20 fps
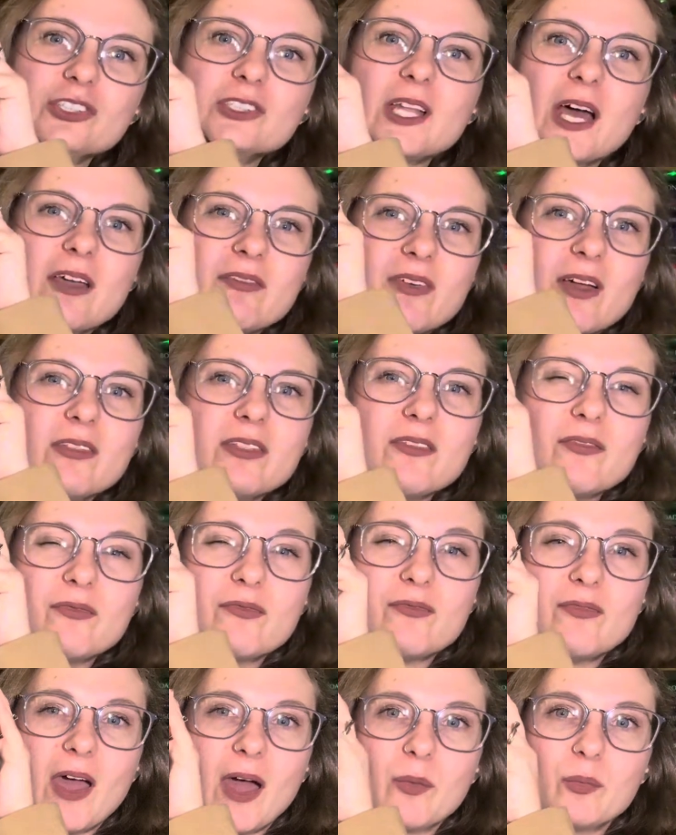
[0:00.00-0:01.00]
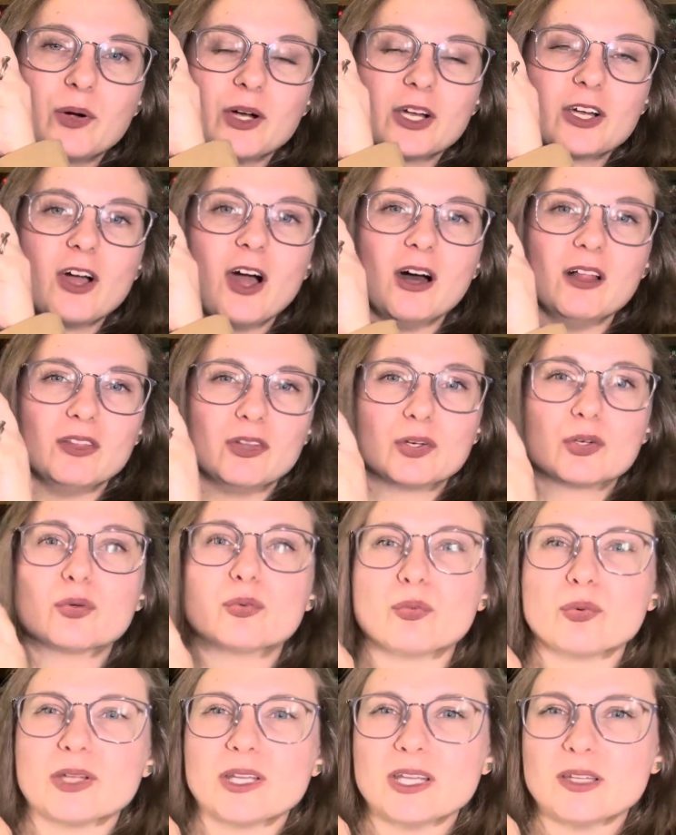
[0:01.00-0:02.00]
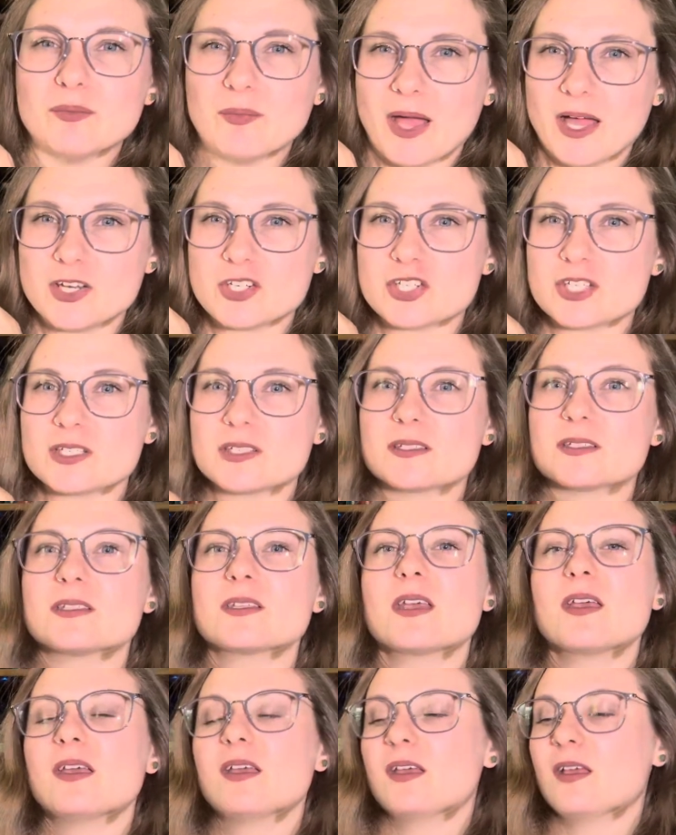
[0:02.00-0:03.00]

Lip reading: I found the fabric color really matches.